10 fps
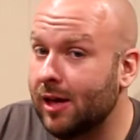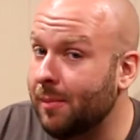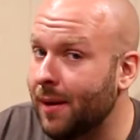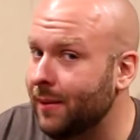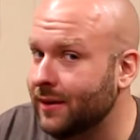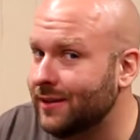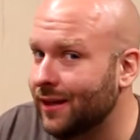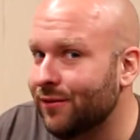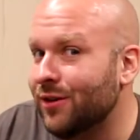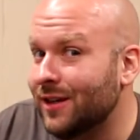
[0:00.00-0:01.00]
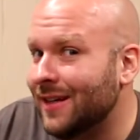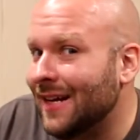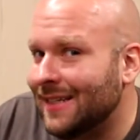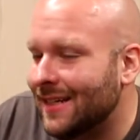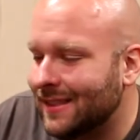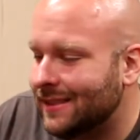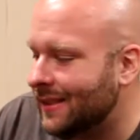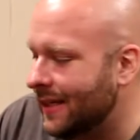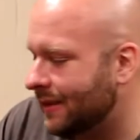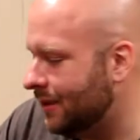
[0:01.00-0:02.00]
Maybe I'll sell it for 99
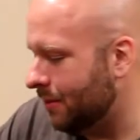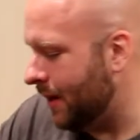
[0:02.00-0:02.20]
cents on